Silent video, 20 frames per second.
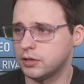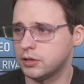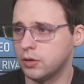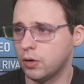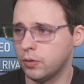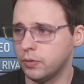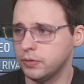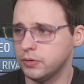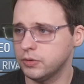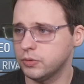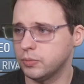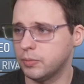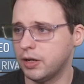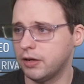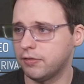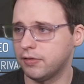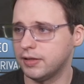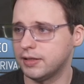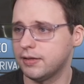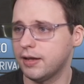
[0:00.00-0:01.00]
souls would
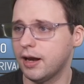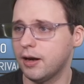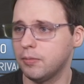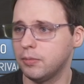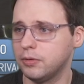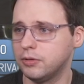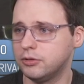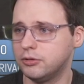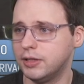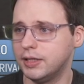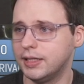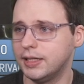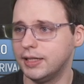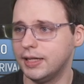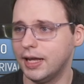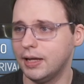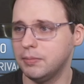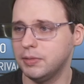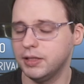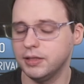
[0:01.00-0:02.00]
make for a terrible drinking
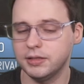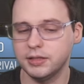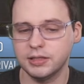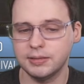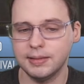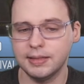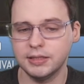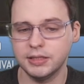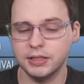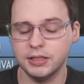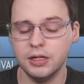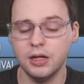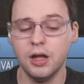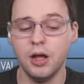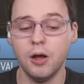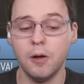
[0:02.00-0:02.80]
game in this expansion.